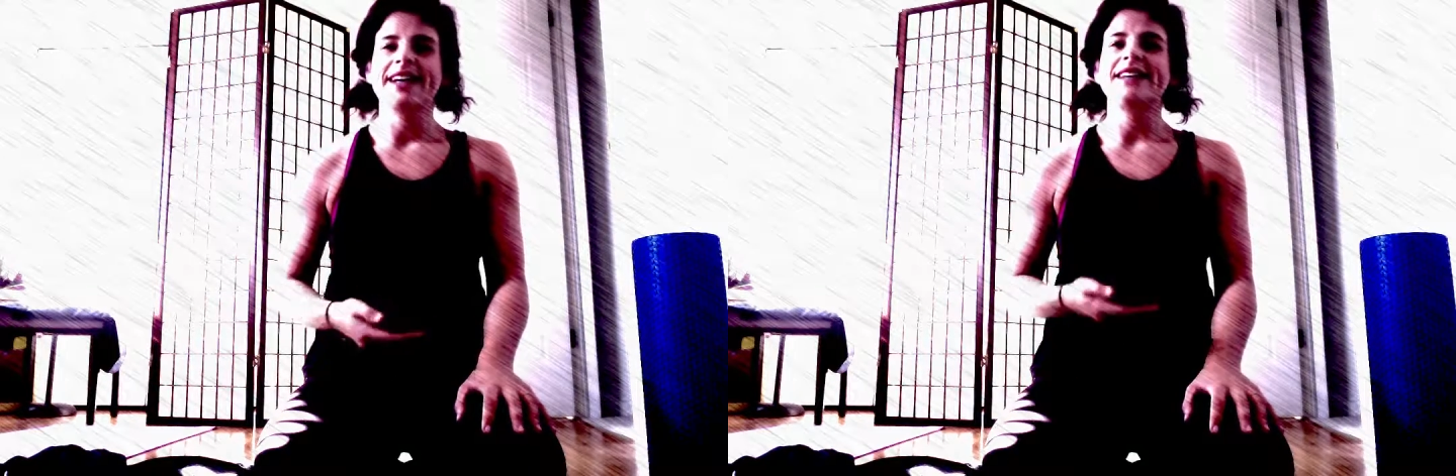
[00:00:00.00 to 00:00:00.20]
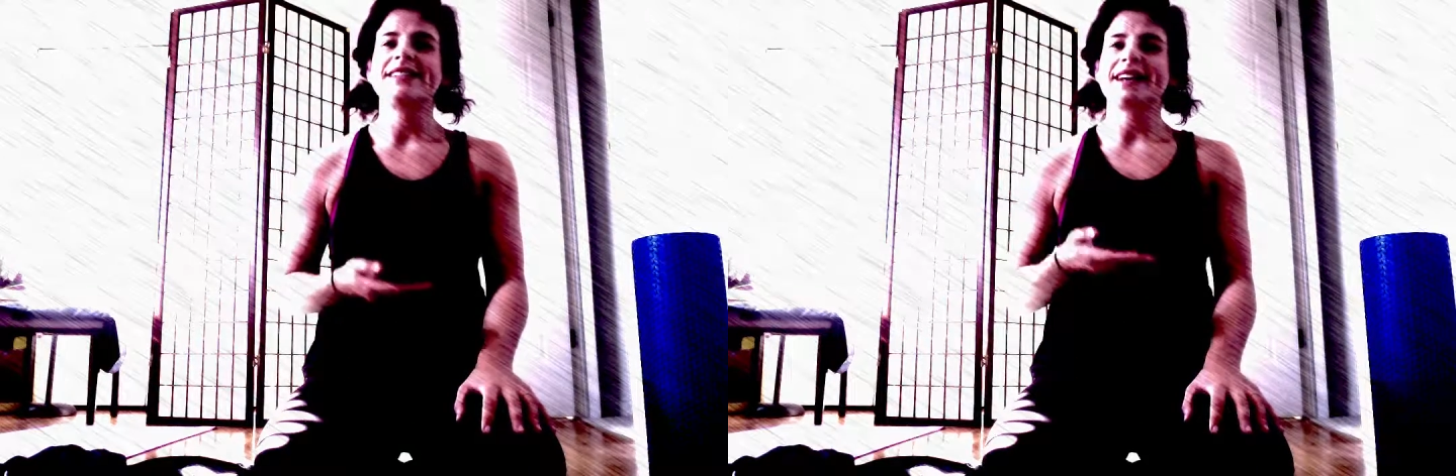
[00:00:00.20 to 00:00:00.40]

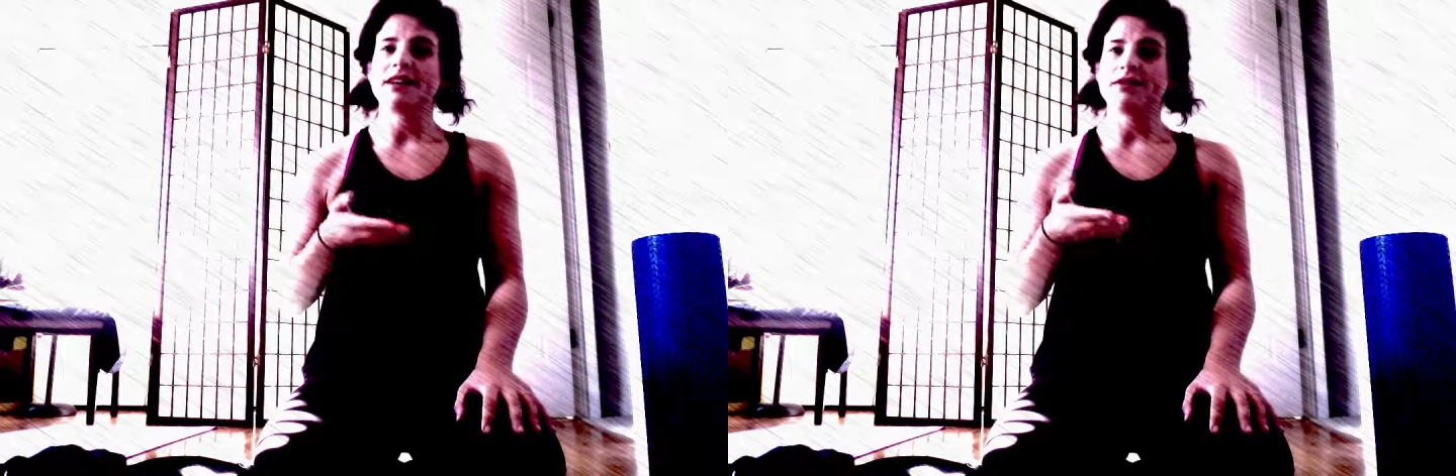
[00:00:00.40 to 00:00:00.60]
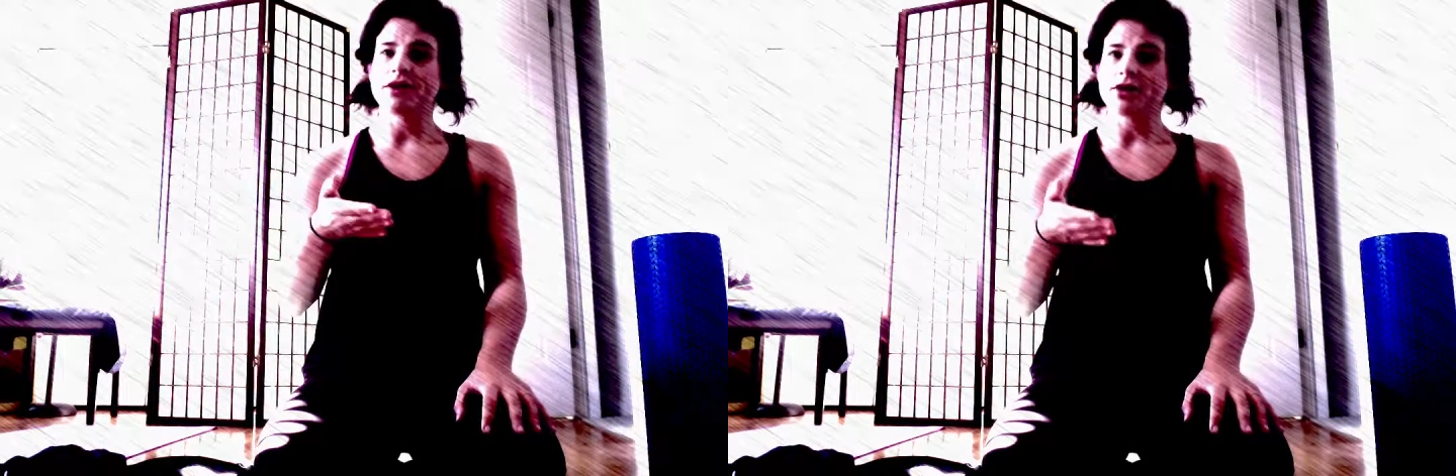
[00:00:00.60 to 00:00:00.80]
is that
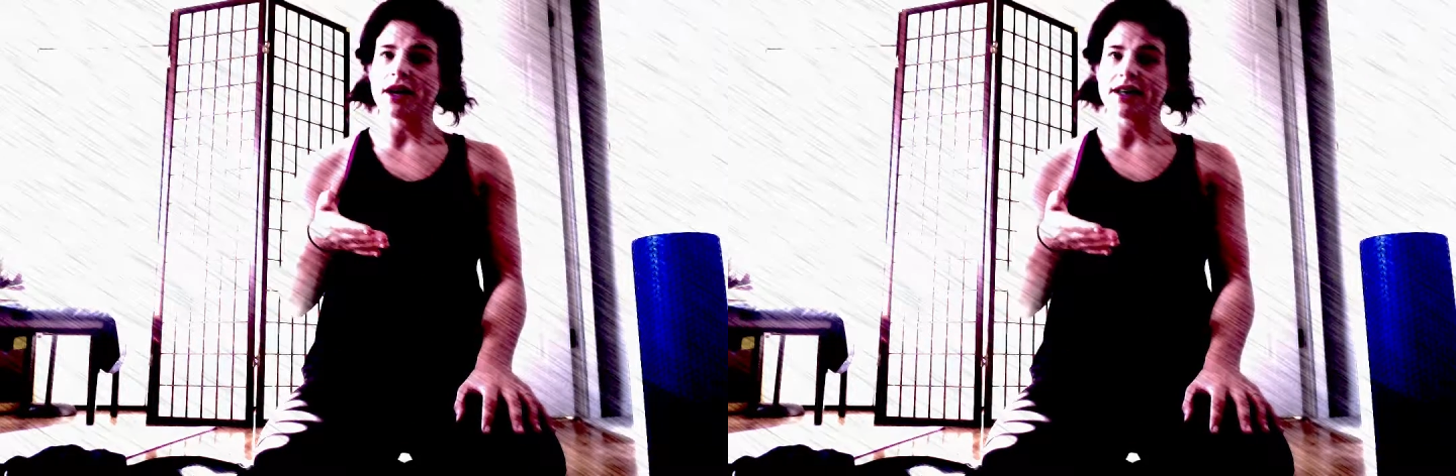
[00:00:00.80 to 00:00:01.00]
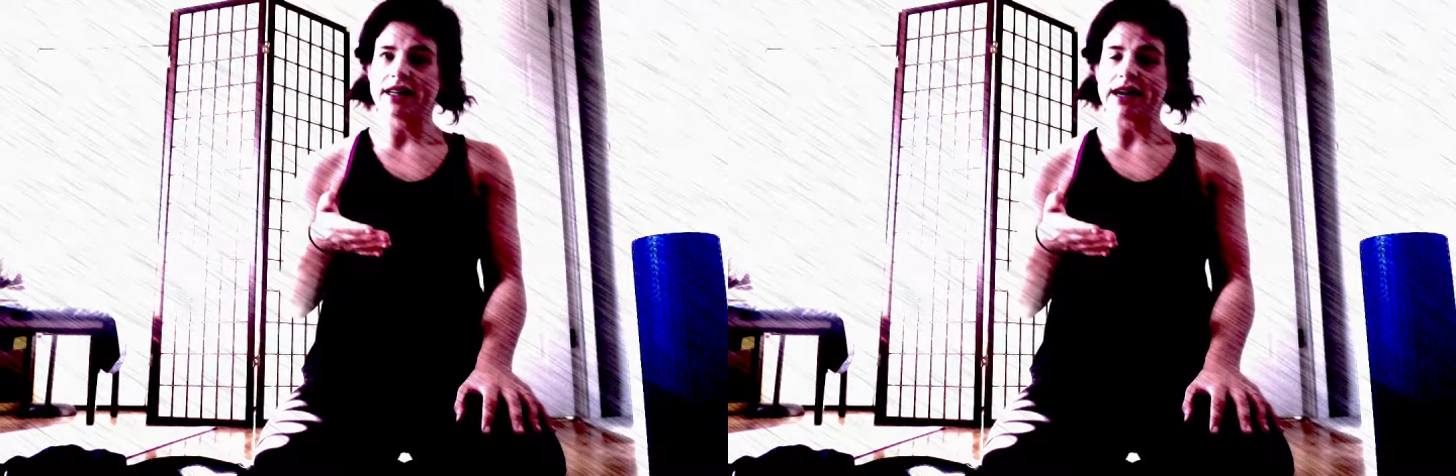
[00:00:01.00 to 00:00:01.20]
if you're
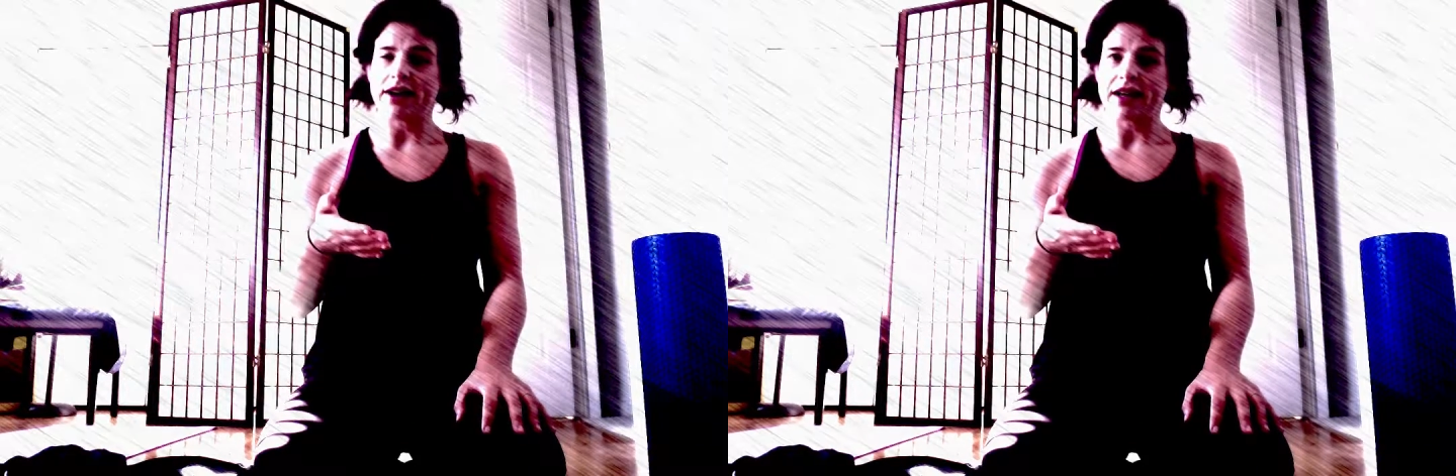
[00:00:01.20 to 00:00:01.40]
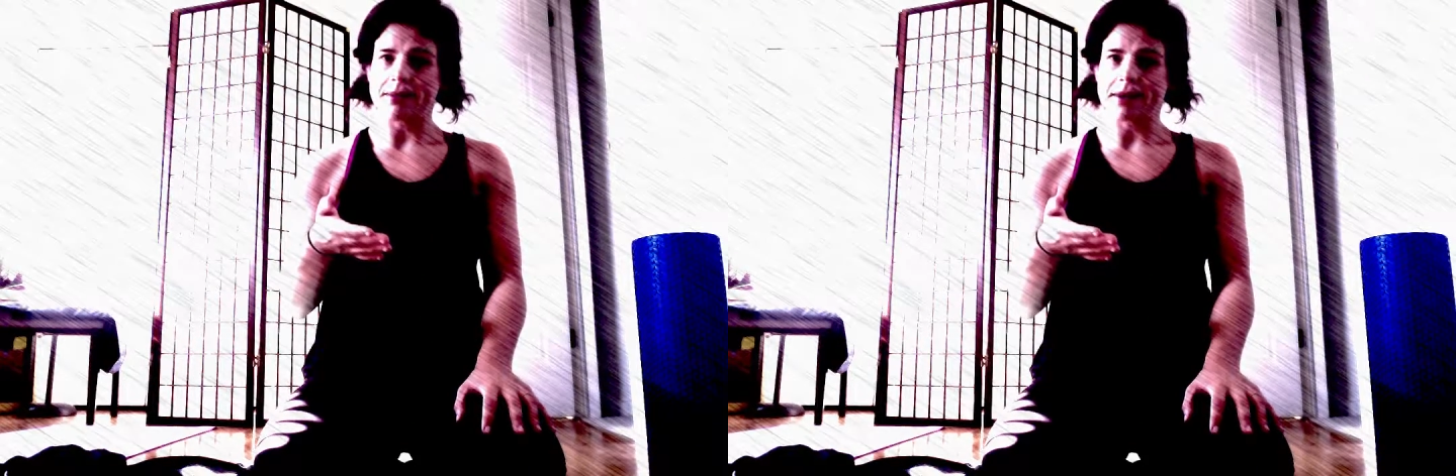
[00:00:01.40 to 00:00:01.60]
trying to
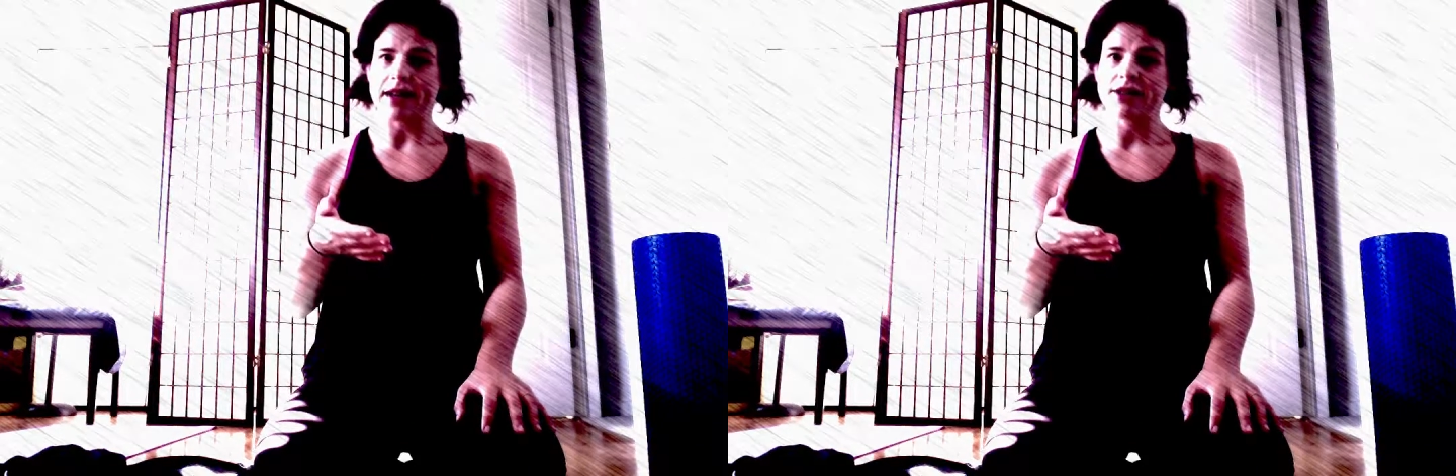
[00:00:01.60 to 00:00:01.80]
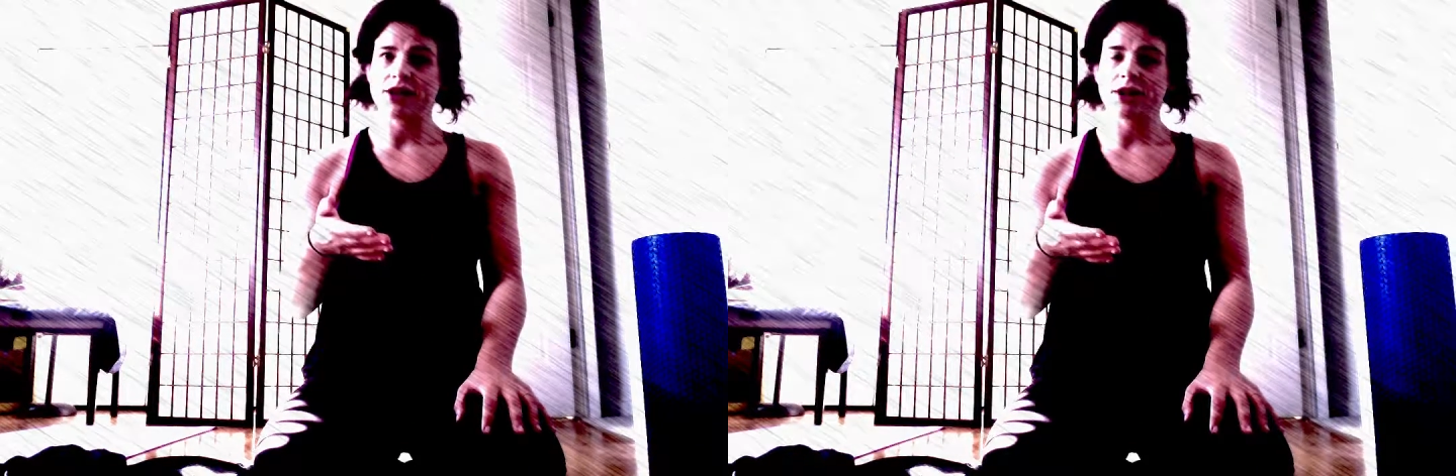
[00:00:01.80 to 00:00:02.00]
carry a
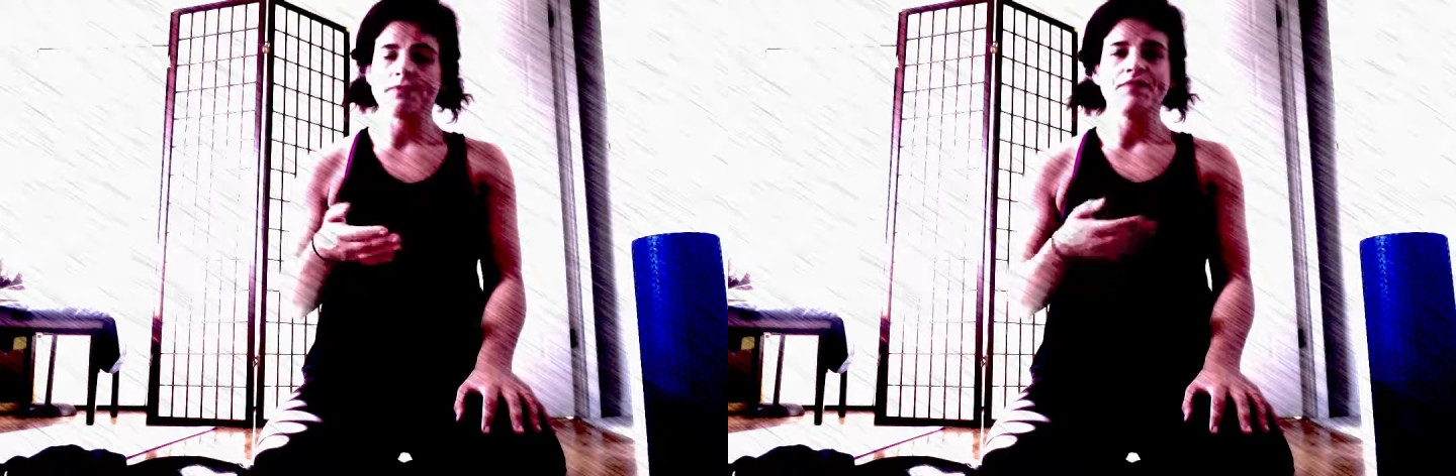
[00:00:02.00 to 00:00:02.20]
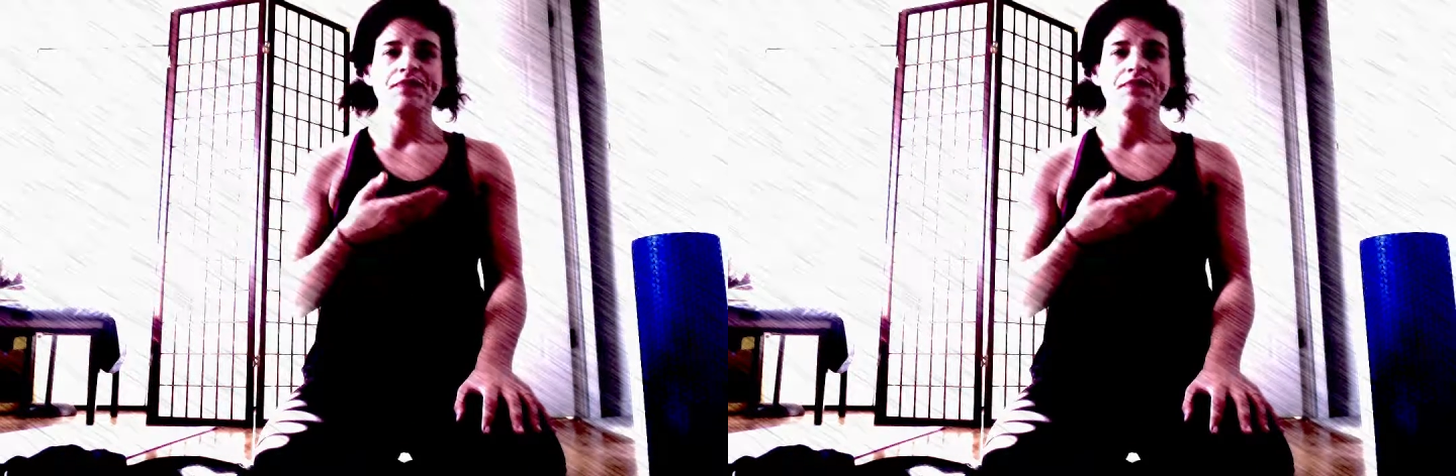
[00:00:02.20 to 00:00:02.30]
pitch,